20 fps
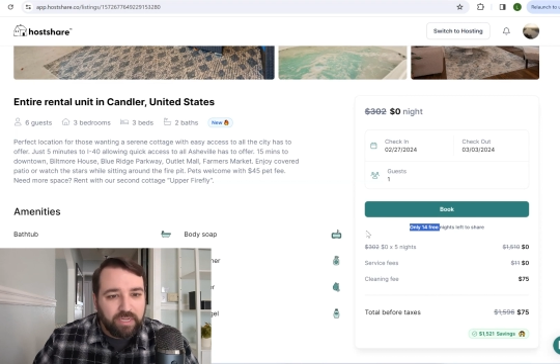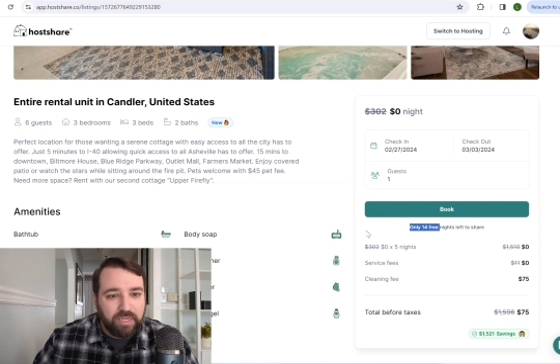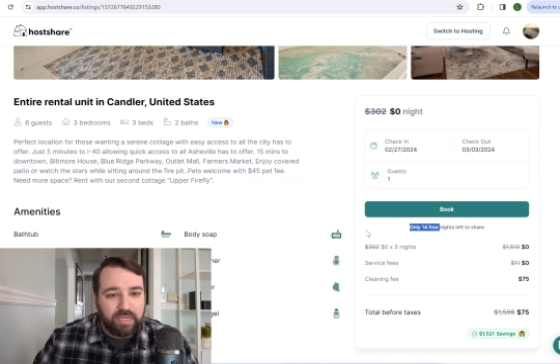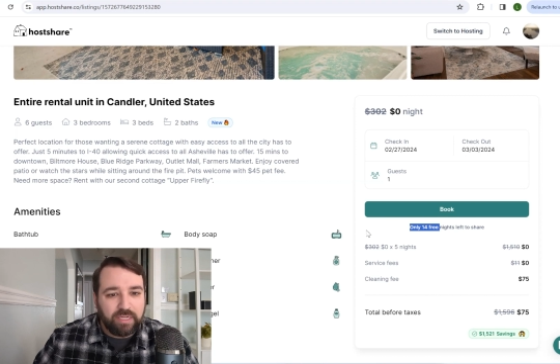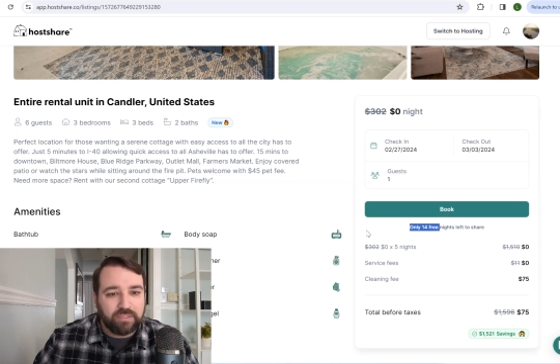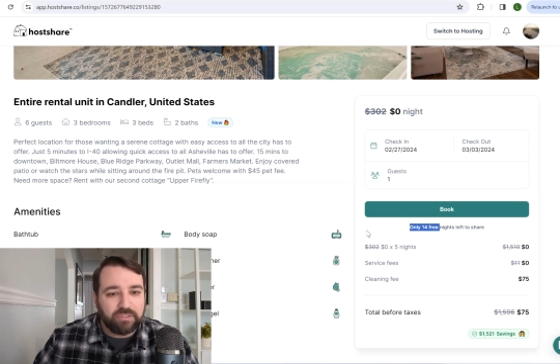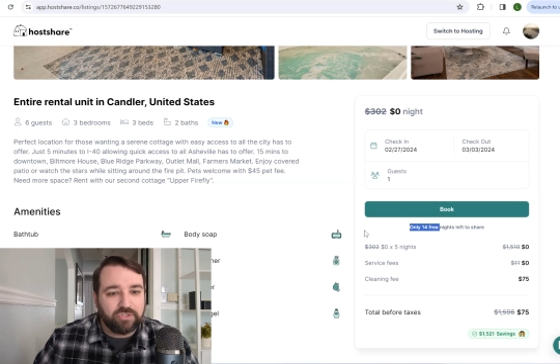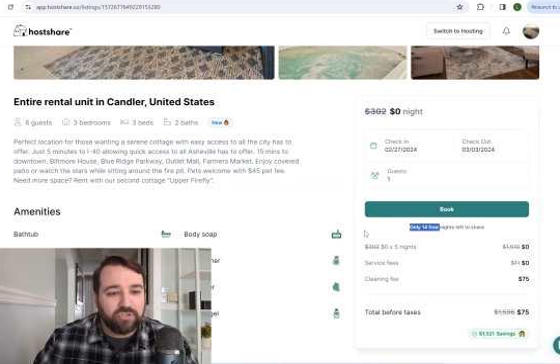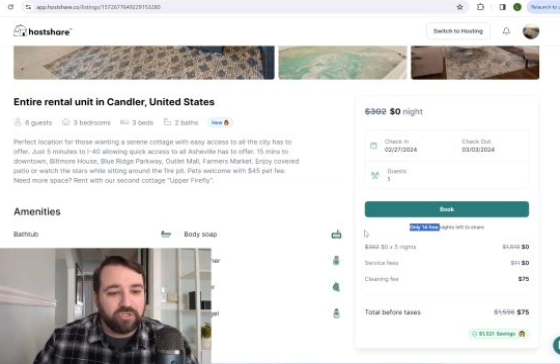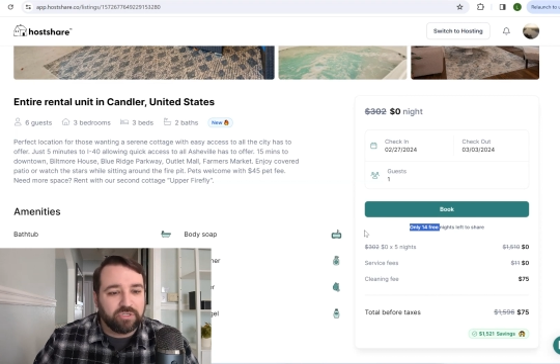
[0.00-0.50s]

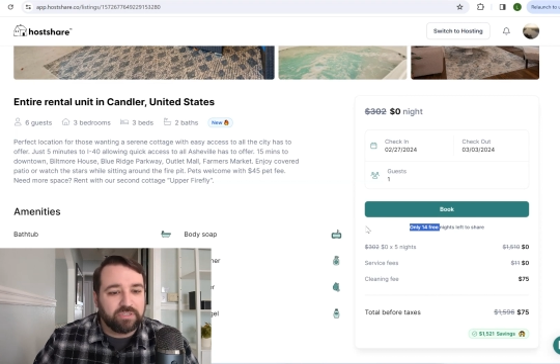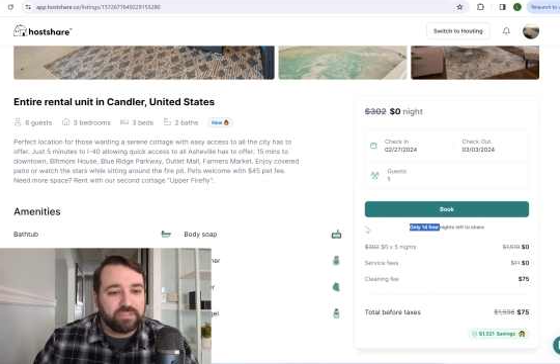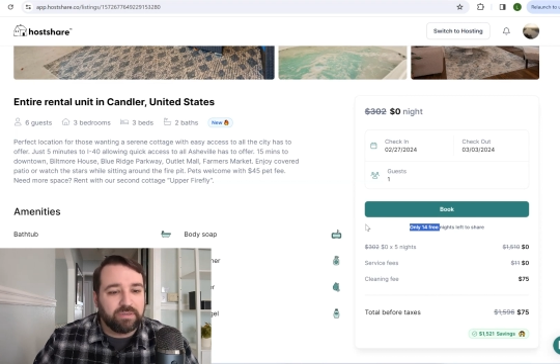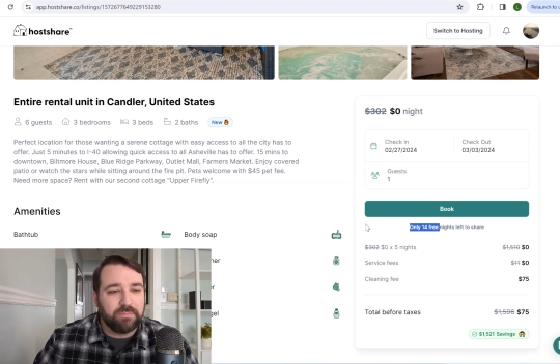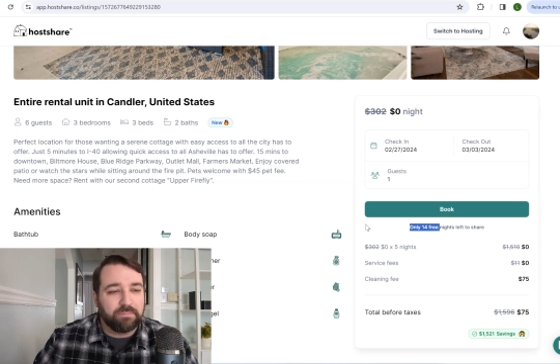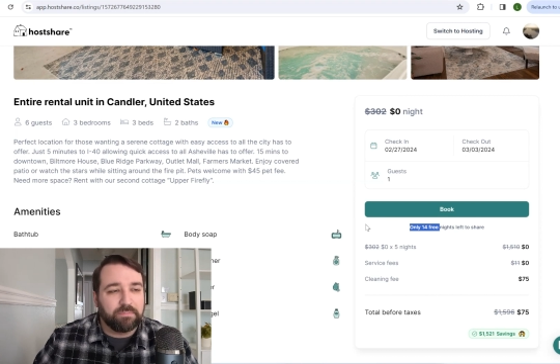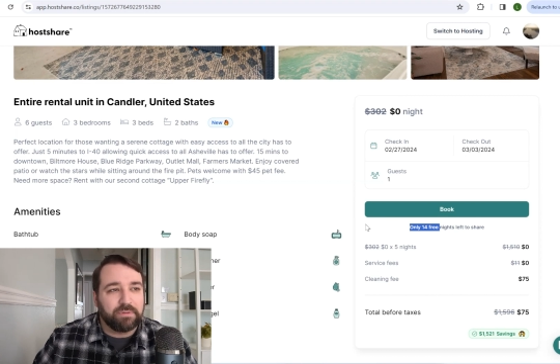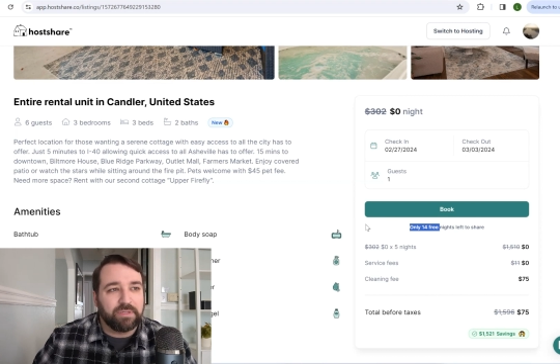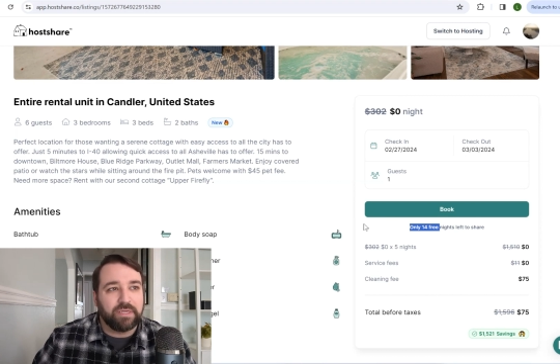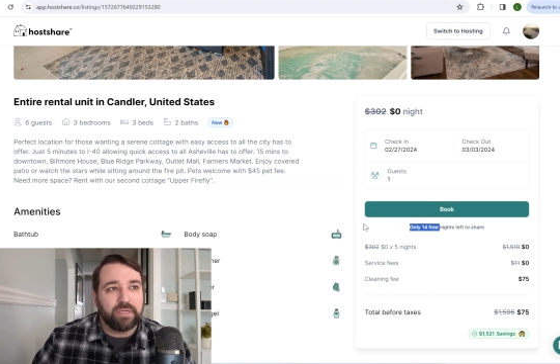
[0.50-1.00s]
It's just
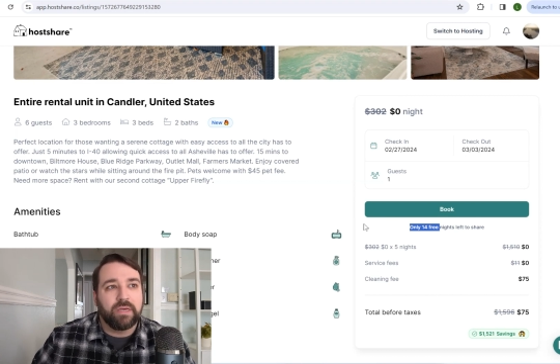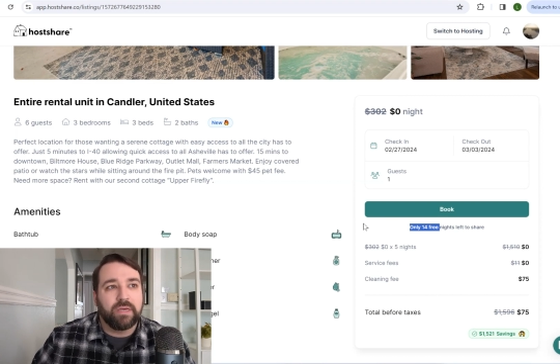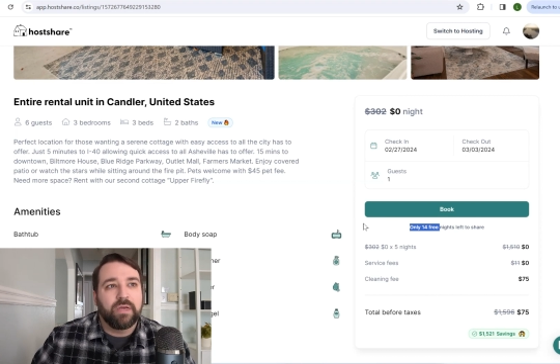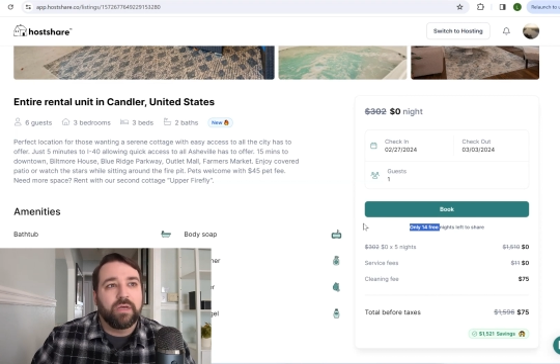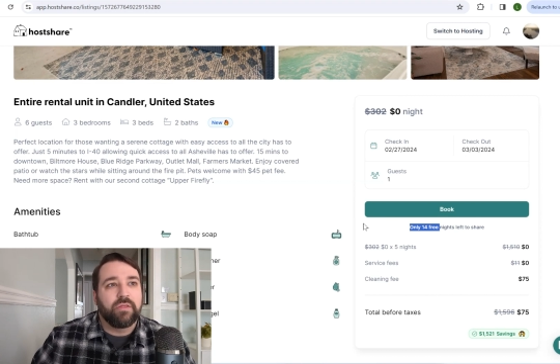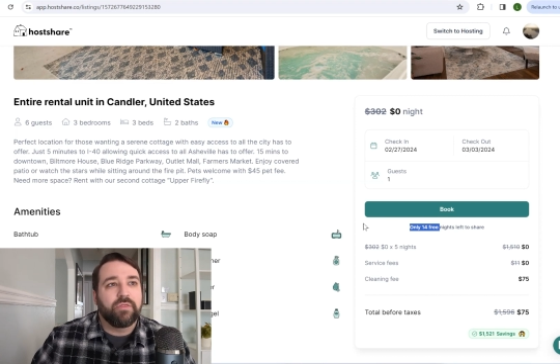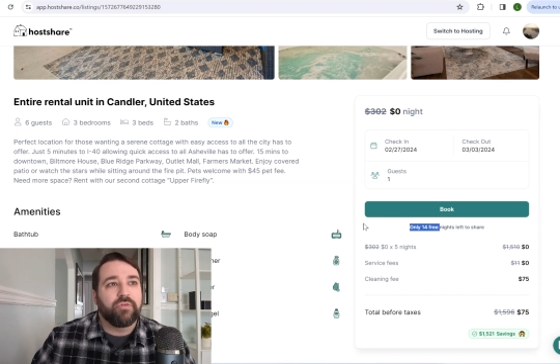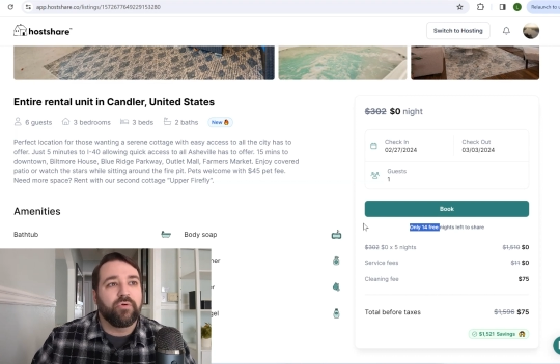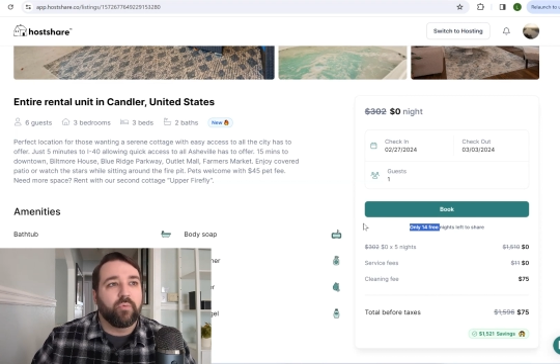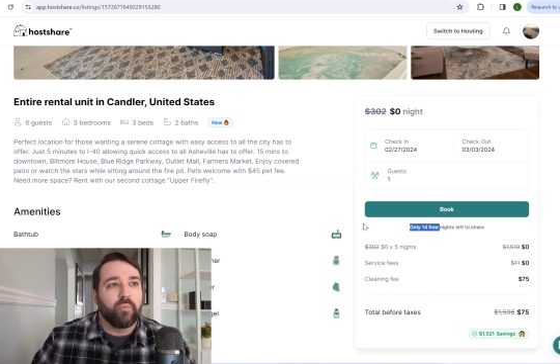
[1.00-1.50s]
simply
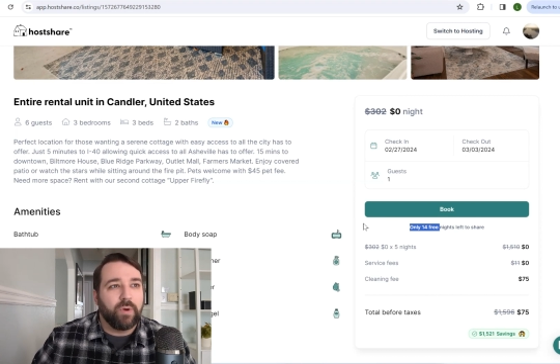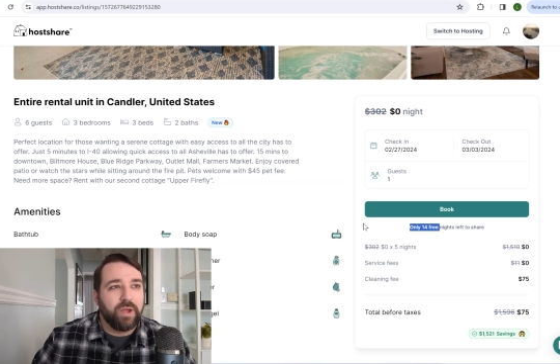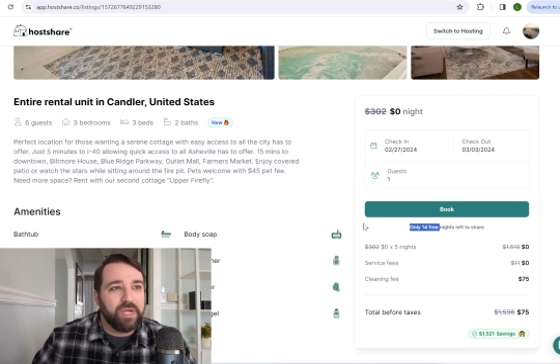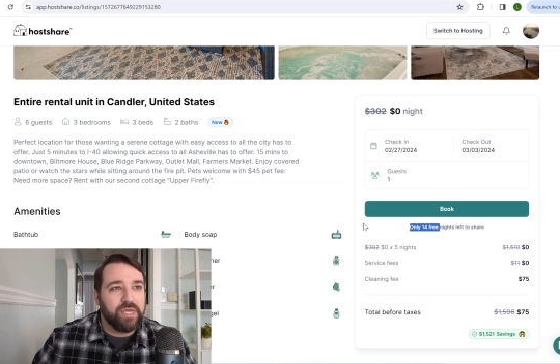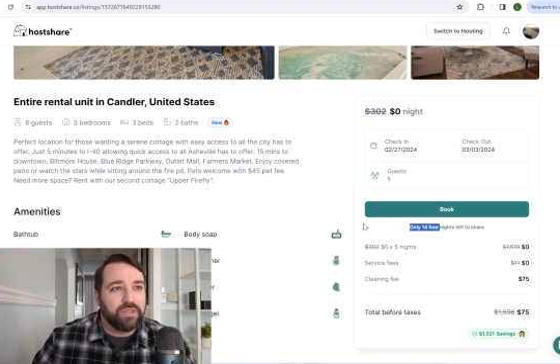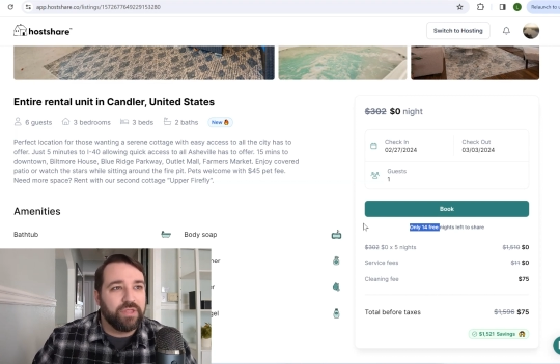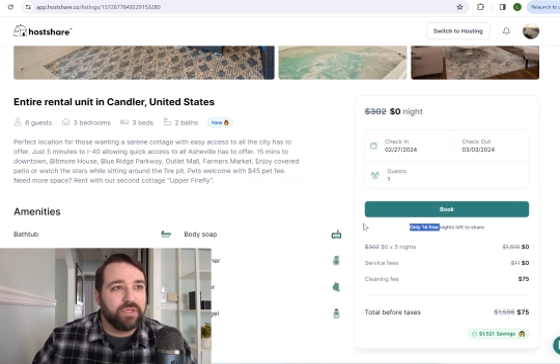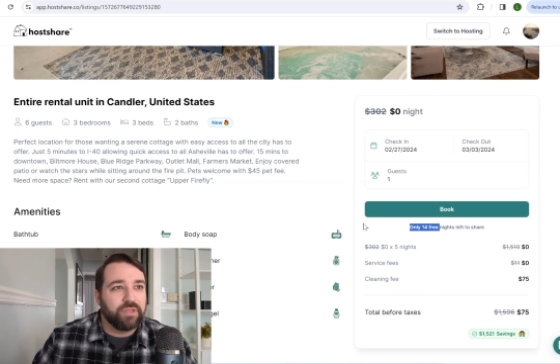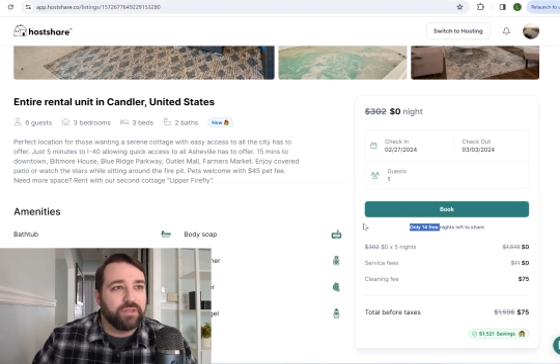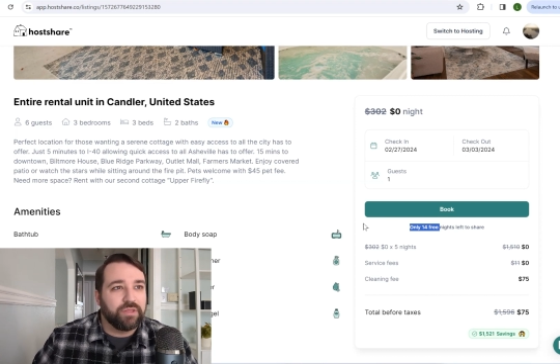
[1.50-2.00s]
the way
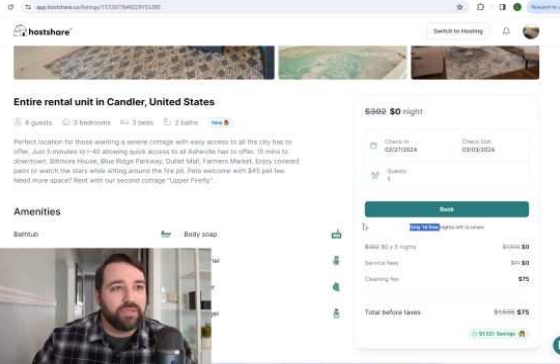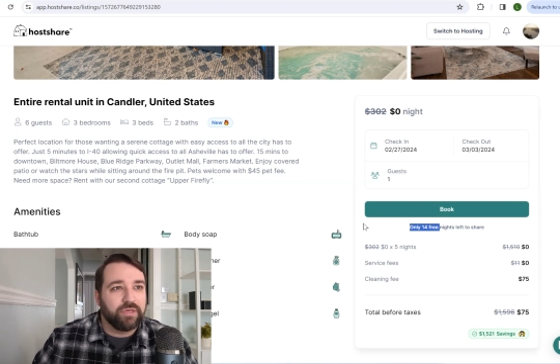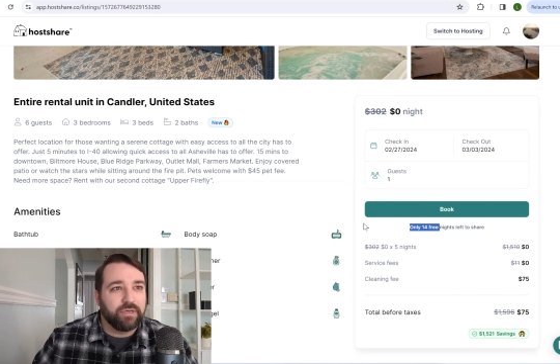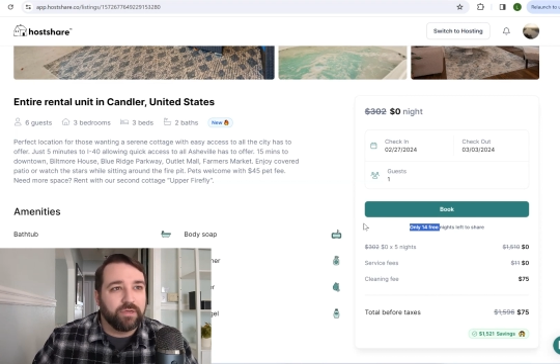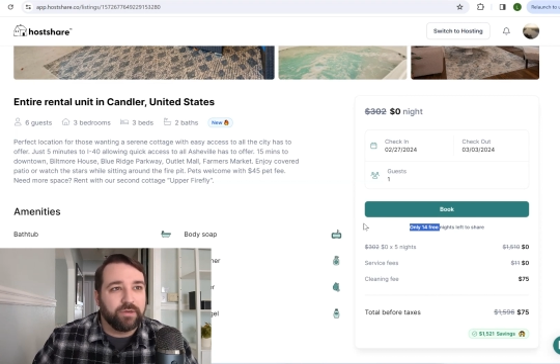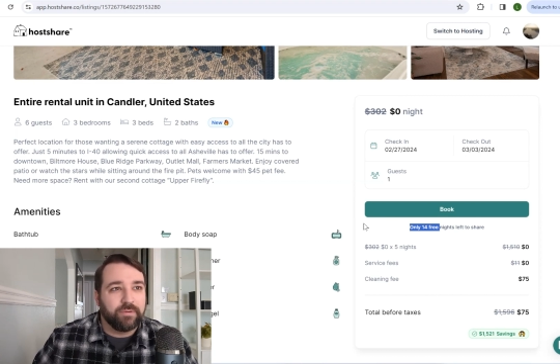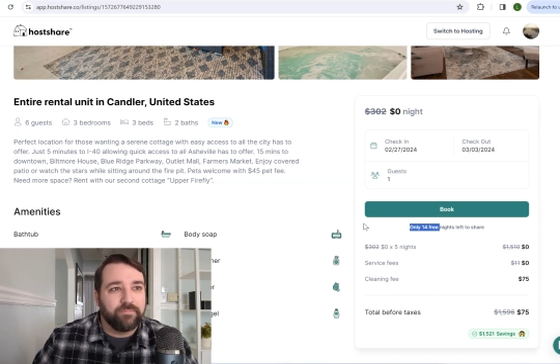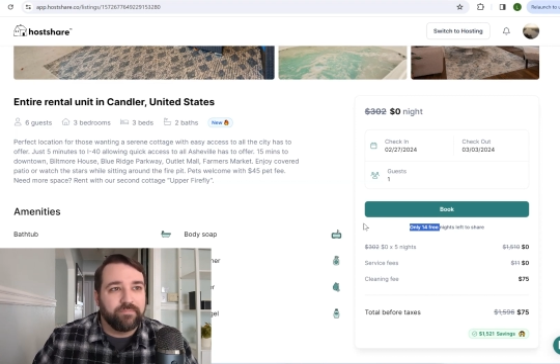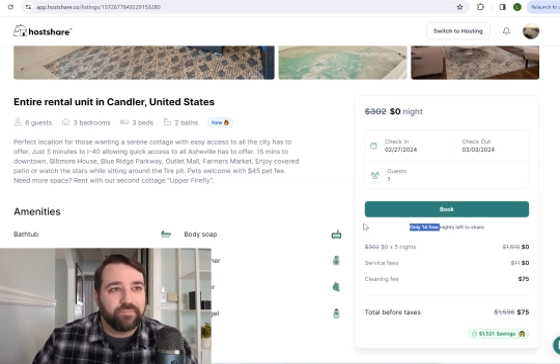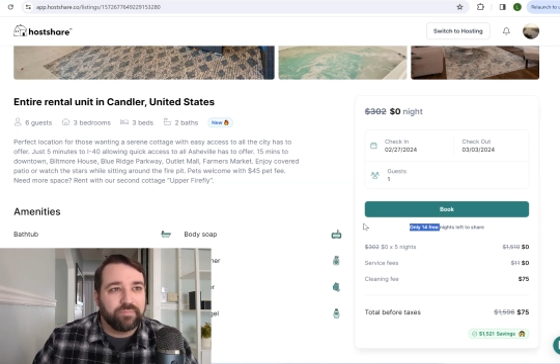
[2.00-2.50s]
that
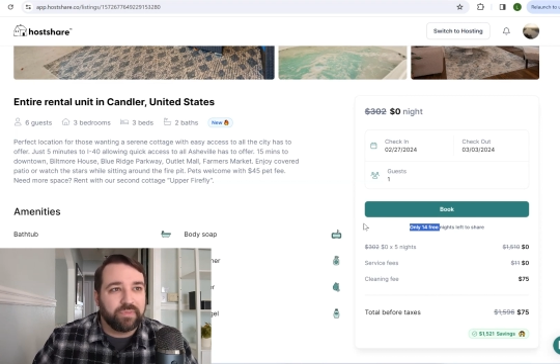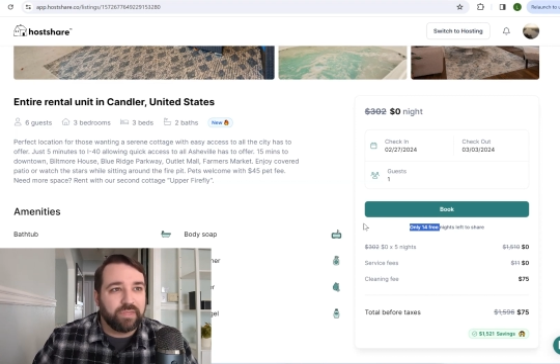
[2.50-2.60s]
the